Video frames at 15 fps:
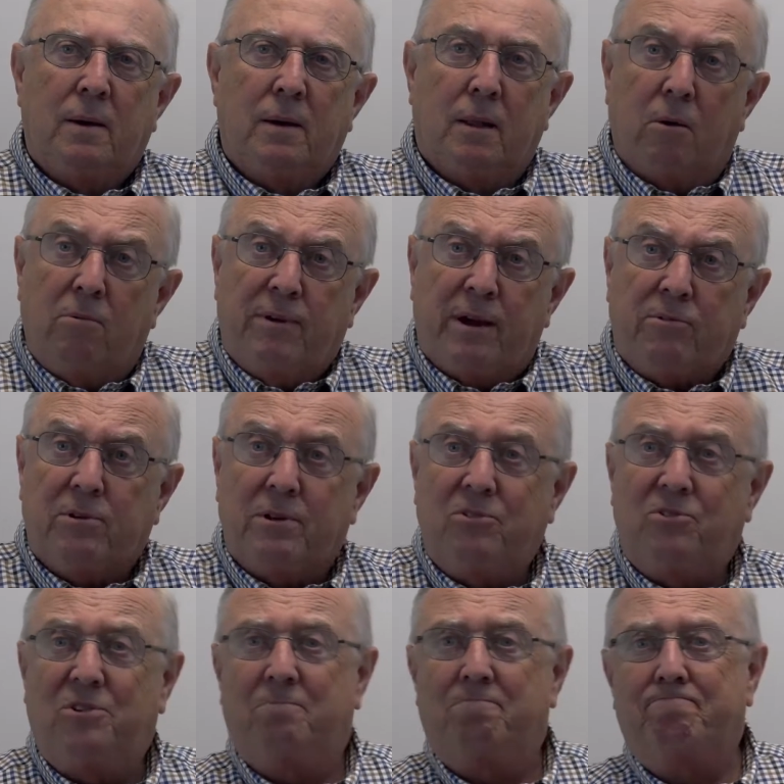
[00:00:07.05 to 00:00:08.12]
Hello
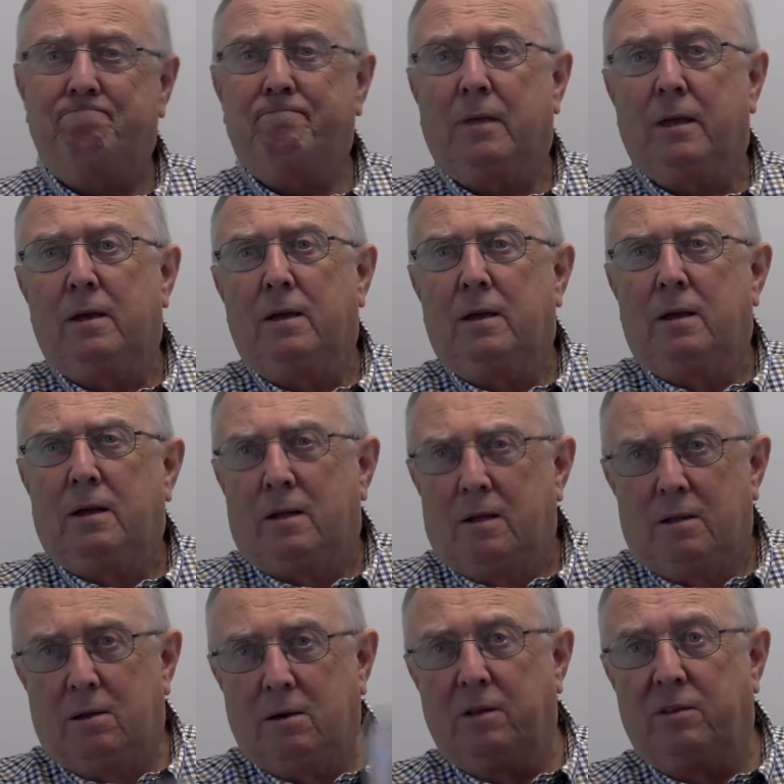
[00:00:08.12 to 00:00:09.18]
veterans,
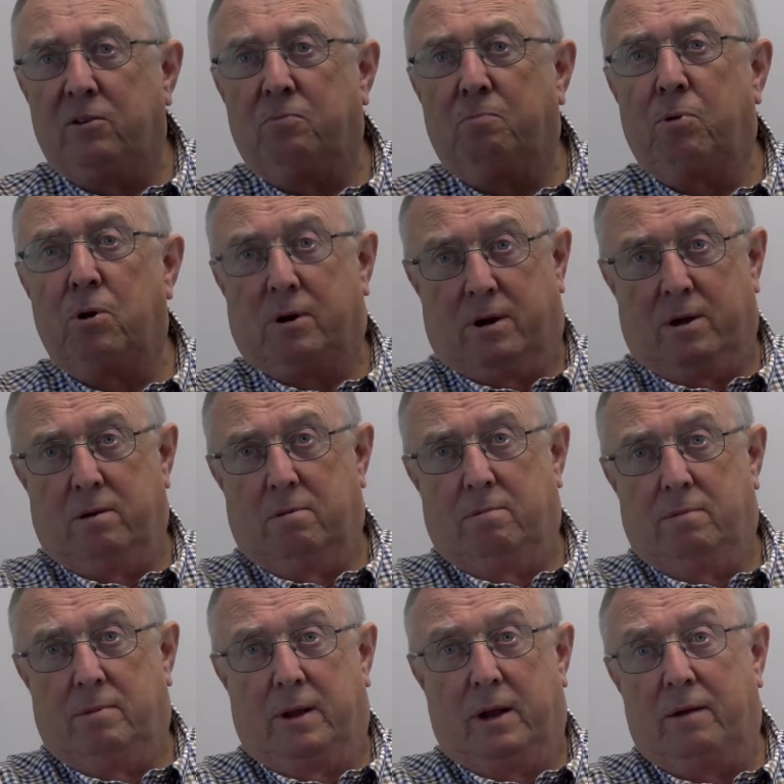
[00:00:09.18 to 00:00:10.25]
look at this book
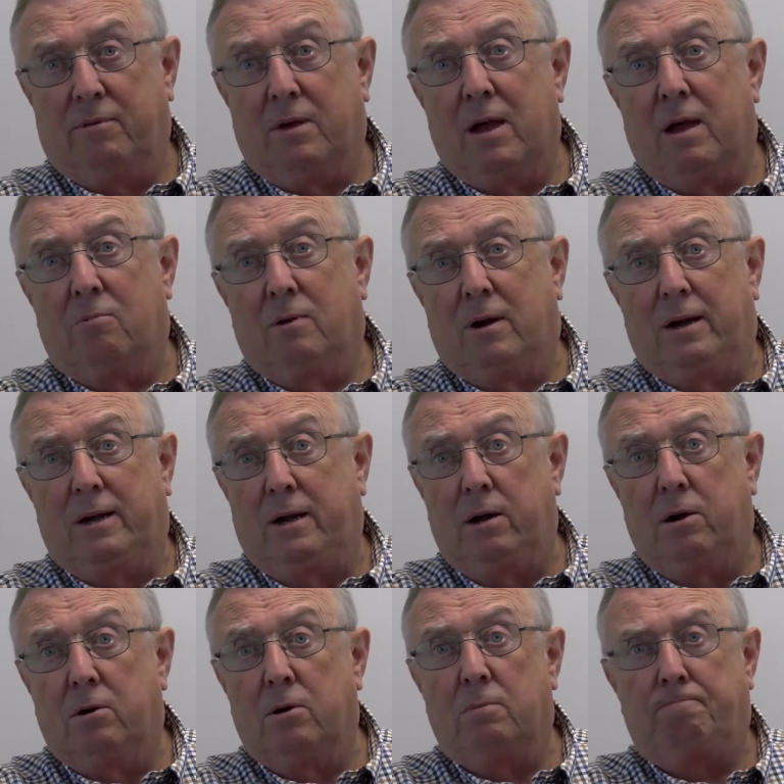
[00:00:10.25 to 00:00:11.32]
that I've got right
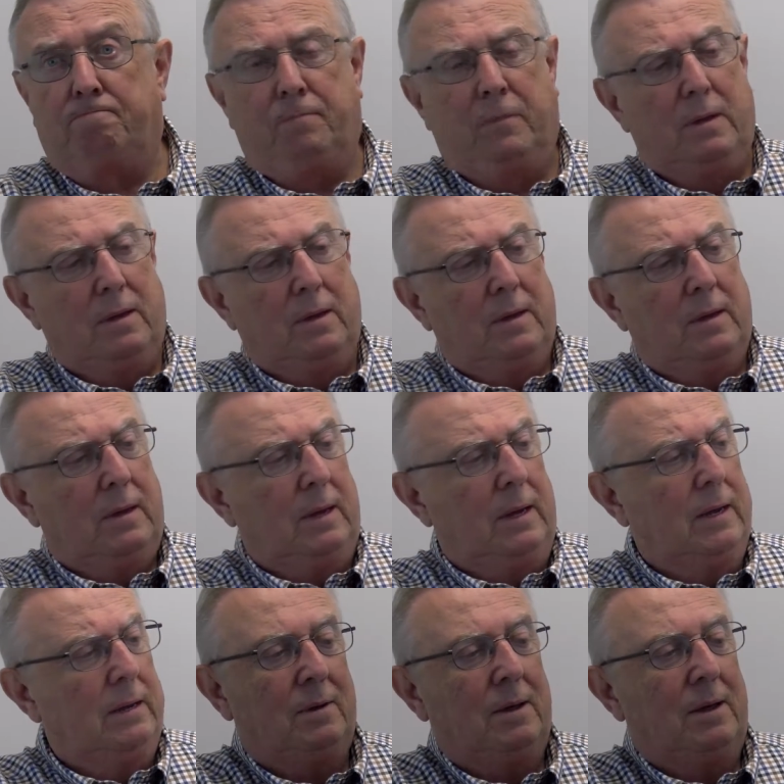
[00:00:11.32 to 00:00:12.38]
here,
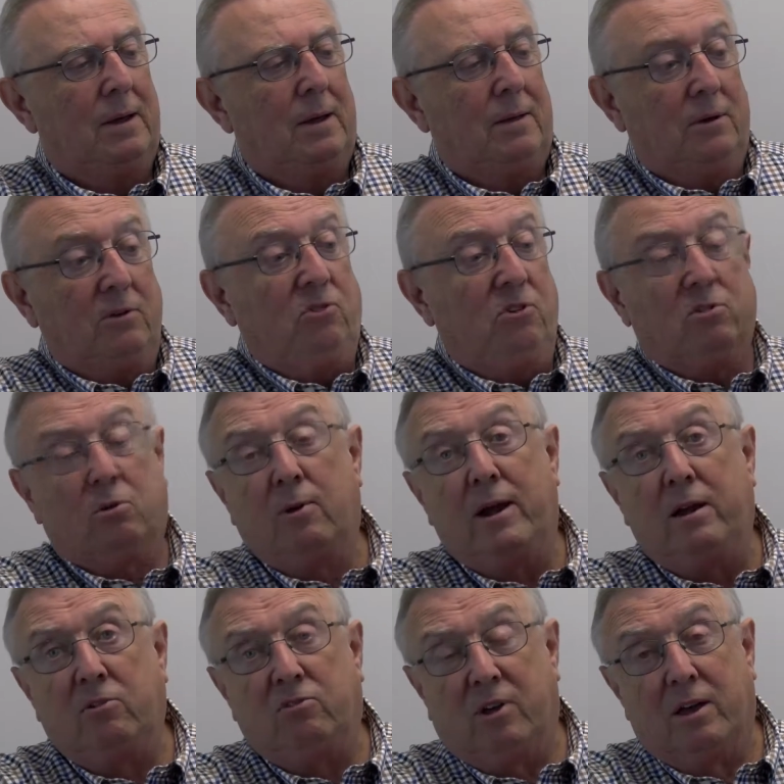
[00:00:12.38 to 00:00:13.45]
and this is the
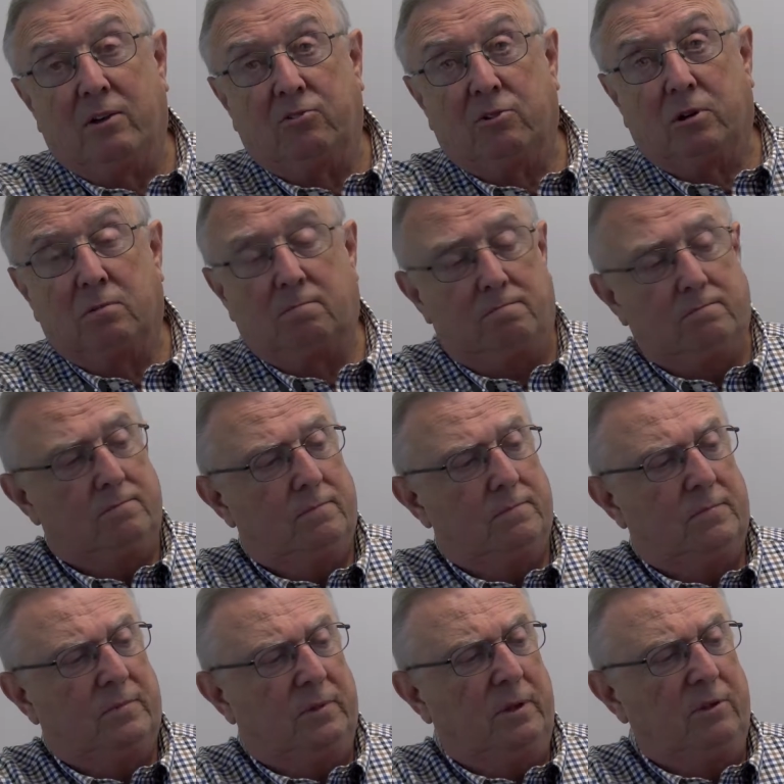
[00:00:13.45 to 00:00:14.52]
rating schedule.
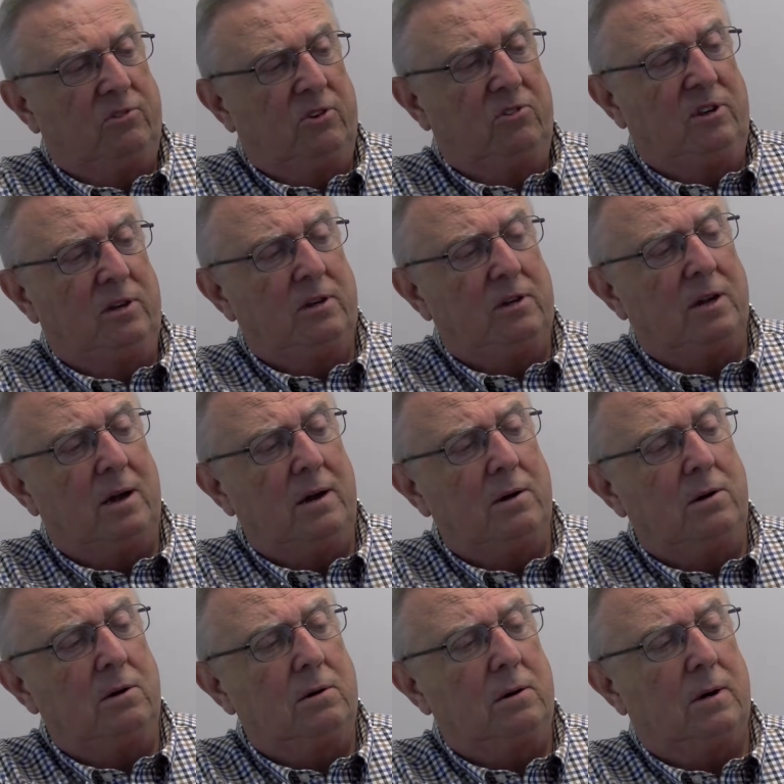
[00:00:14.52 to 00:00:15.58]
This is the
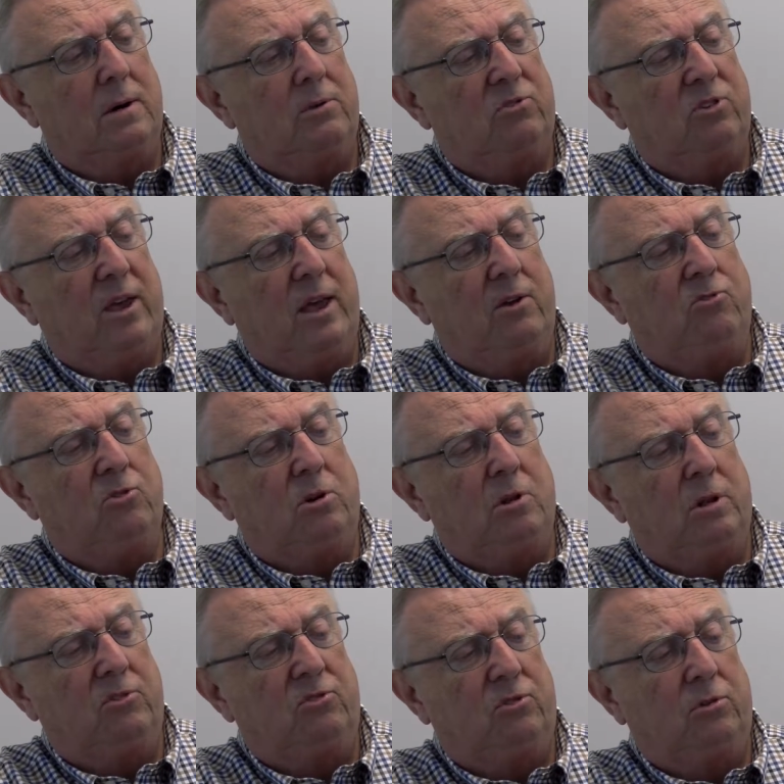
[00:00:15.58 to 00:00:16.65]
entire
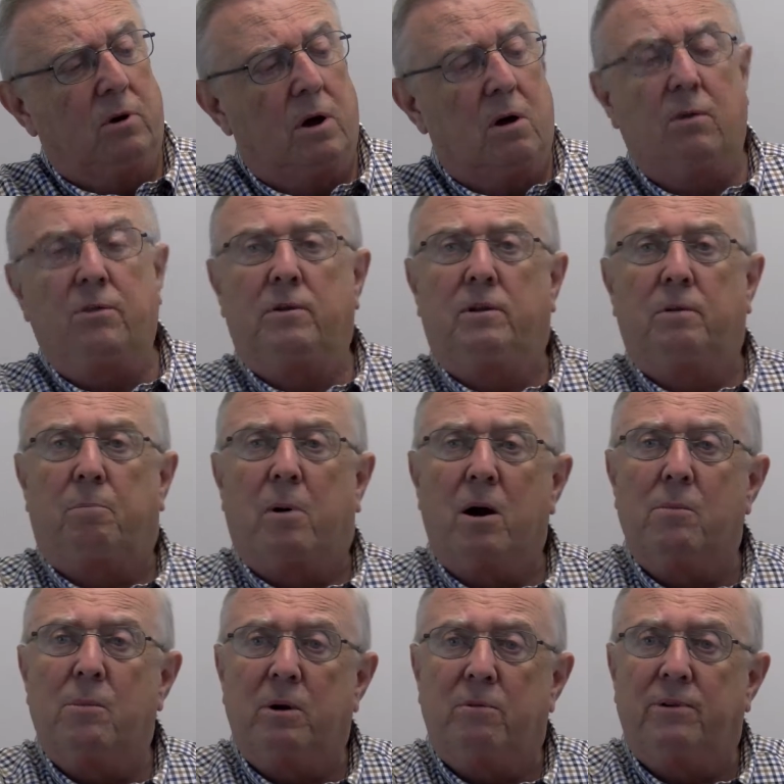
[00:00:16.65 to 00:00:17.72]
schedule as to how the
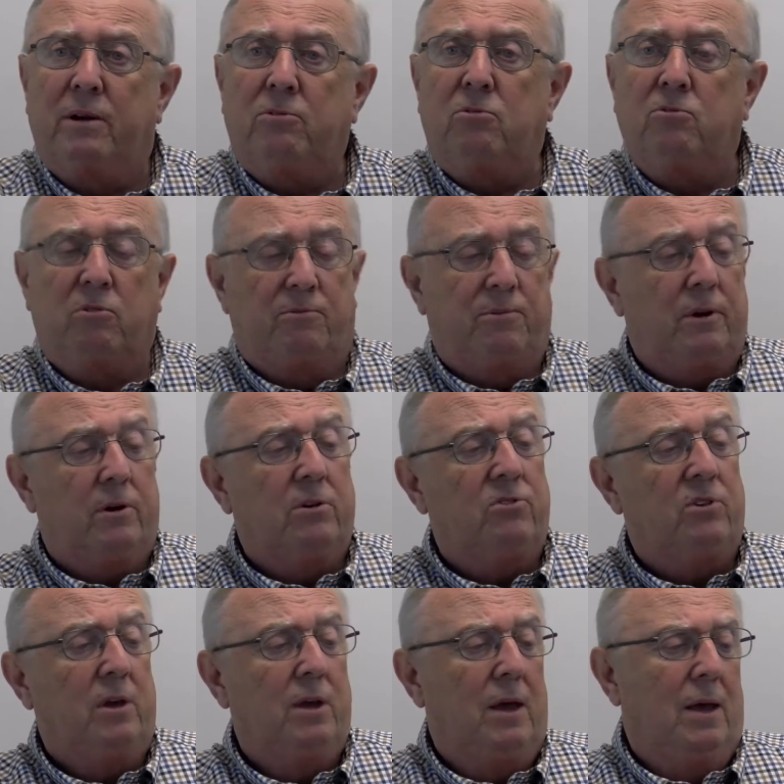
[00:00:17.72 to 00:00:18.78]
Department of Veterans
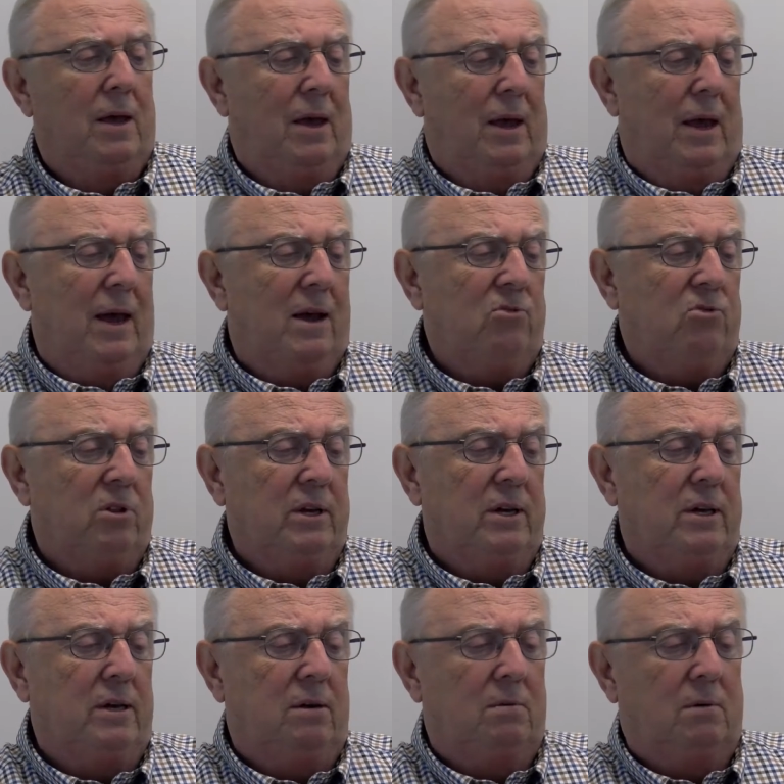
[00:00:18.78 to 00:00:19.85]
Affairs
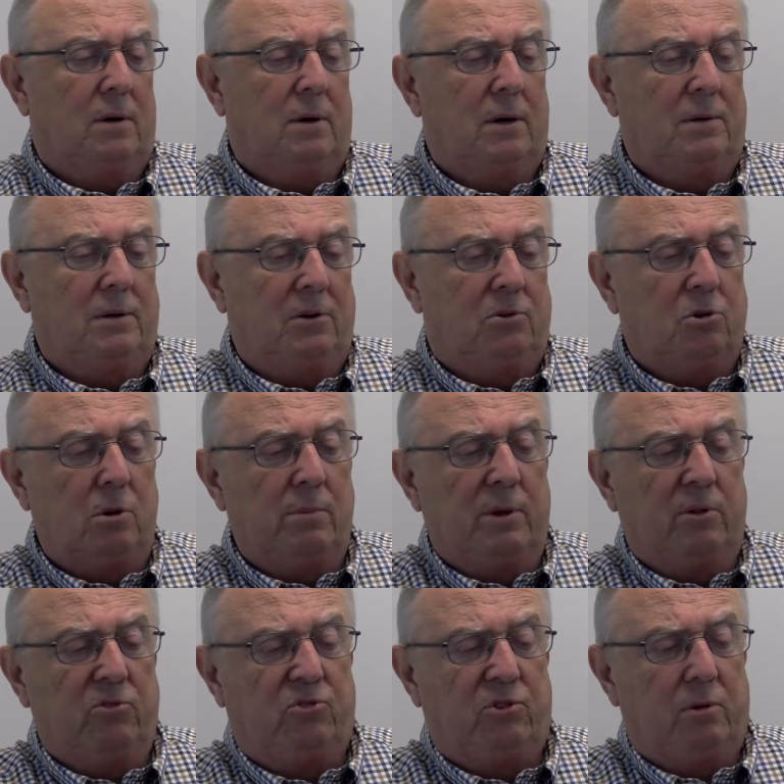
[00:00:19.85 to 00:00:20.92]
actually
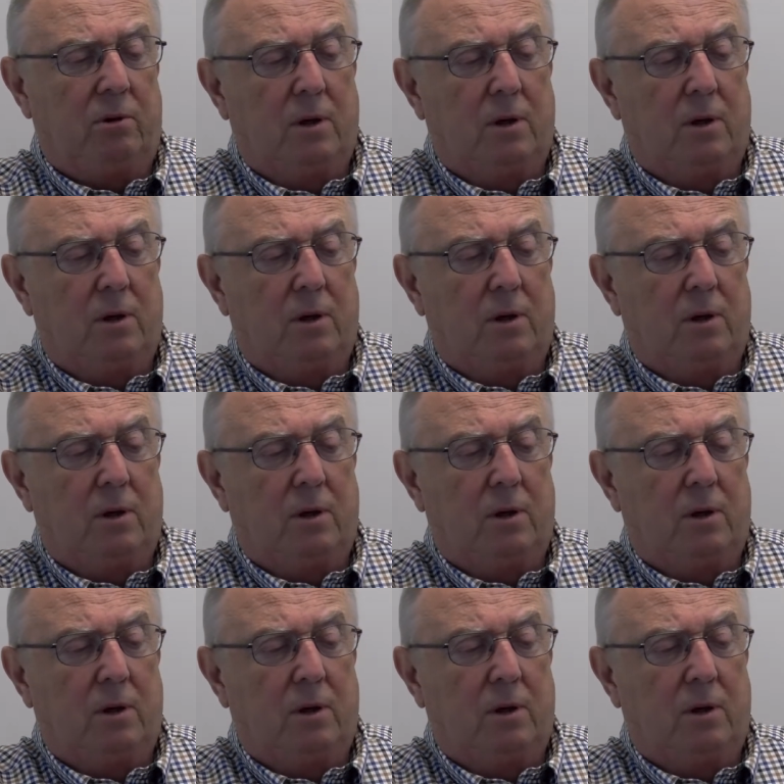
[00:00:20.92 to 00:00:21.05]
determines